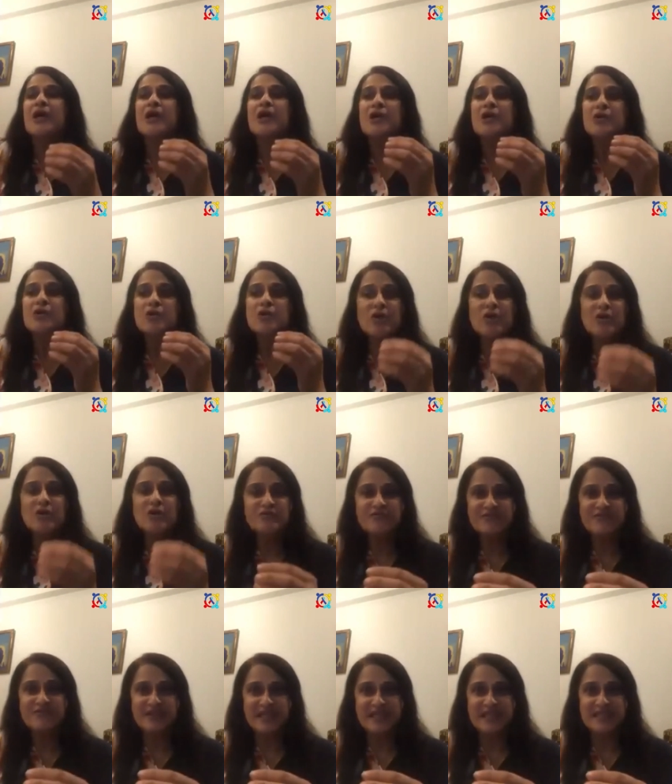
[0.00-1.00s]
Long
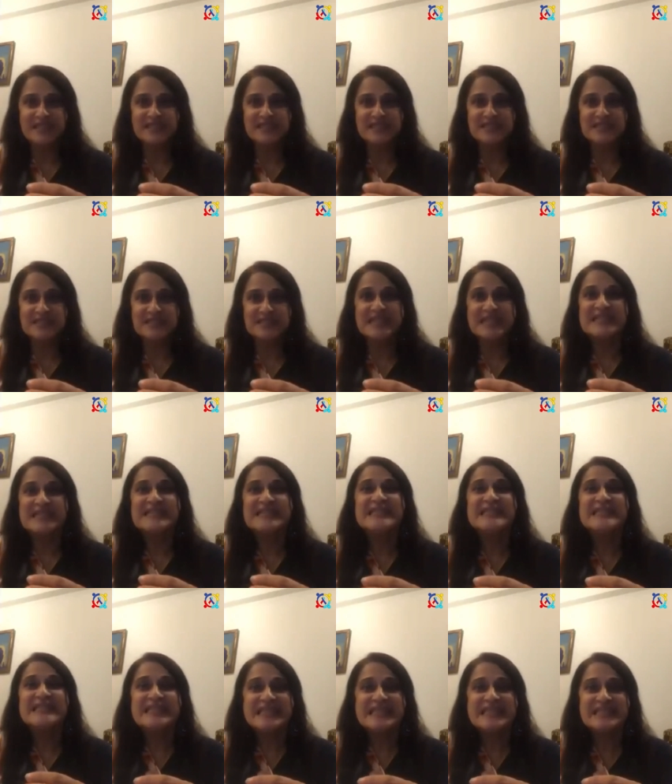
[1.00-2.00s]
flights
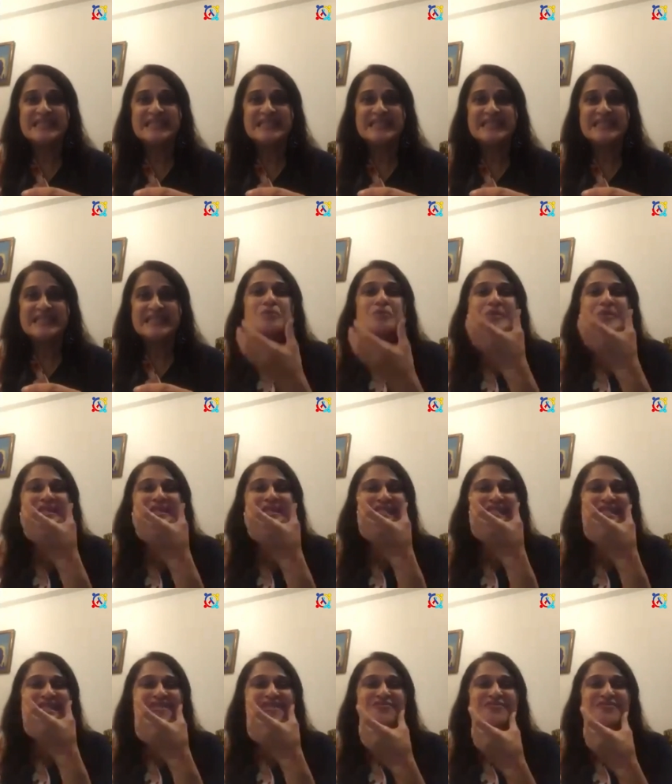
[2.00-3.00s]
lead to
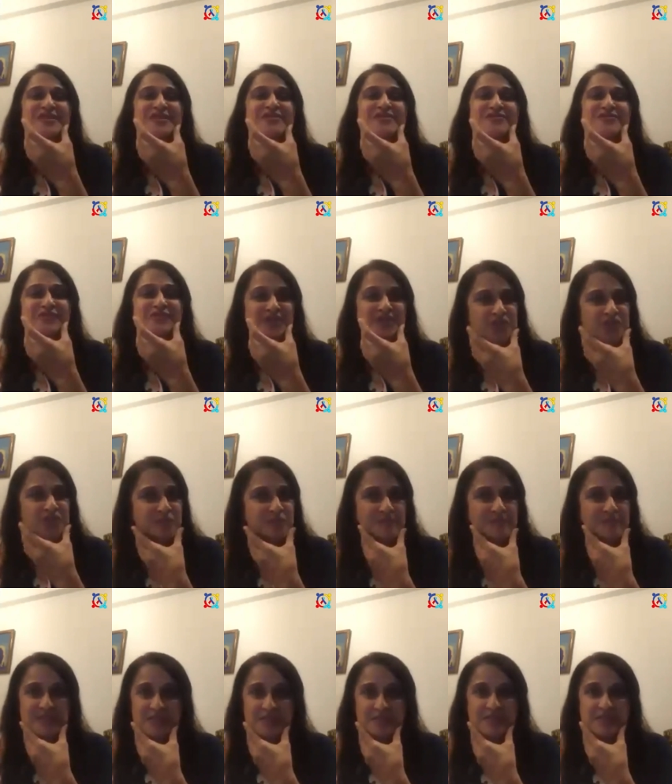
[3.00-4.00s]
stiffened facial
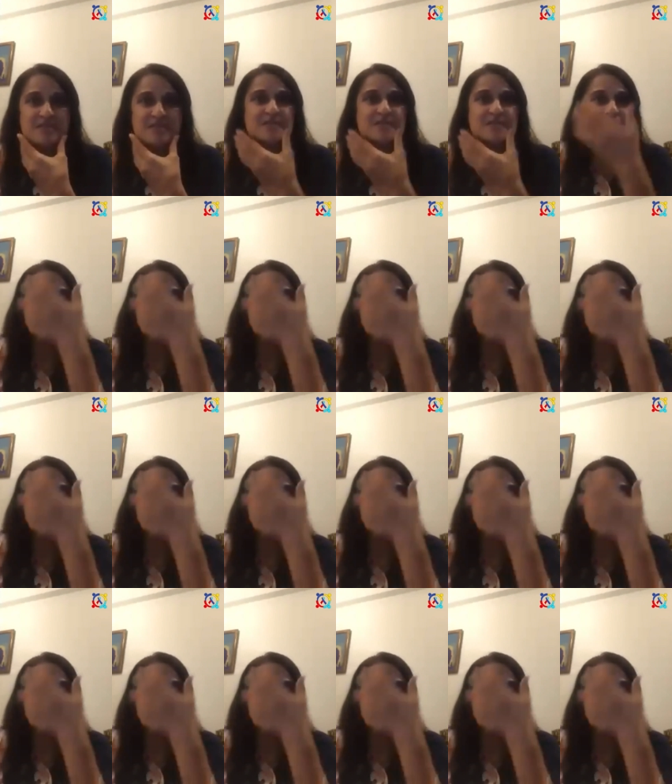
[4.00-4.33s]
muscles.